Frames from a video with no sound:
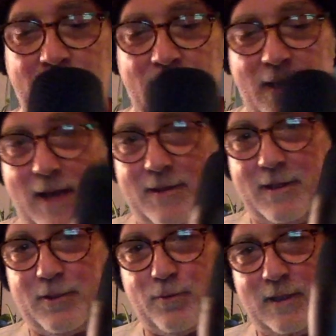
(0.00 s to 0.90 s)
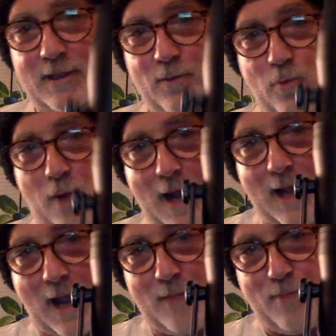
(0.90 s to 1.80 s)
And it's really why
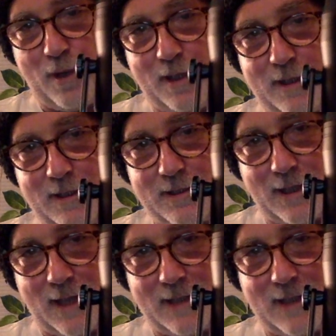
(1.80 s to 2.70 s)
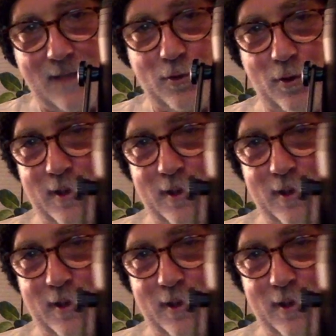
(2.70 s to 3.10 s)
I bought it, because I like to have toys.